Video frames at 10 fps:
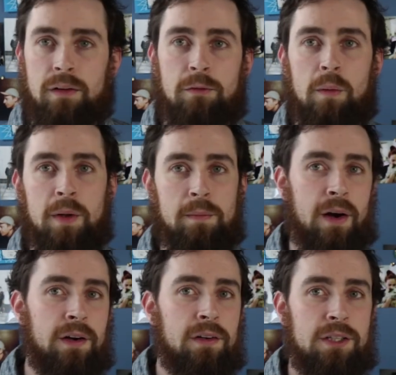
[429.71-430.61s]
forming
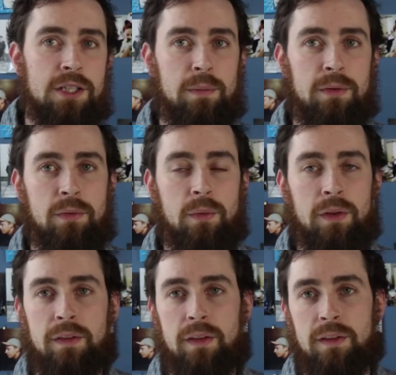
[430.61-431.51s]
partnerships with
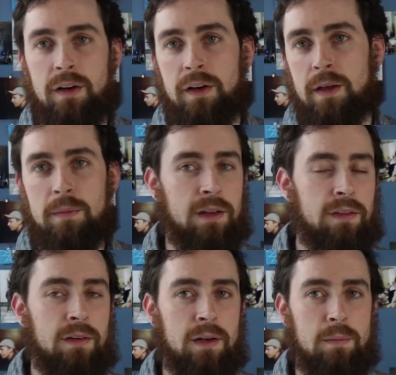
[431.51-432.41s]
Ethereum and
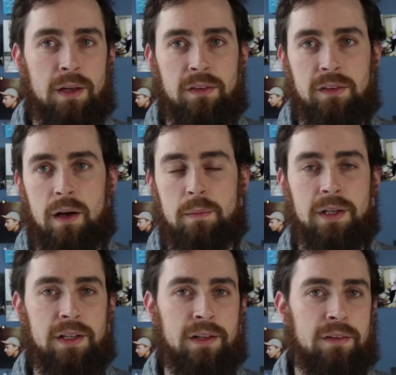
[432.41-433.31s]
Ethereum-based
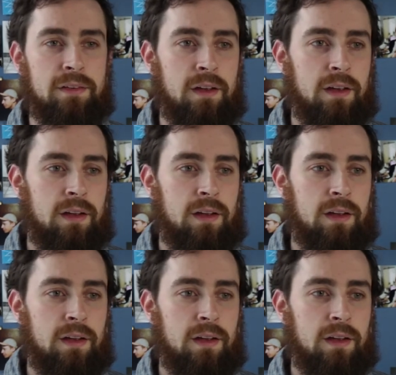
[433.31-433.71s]
companies.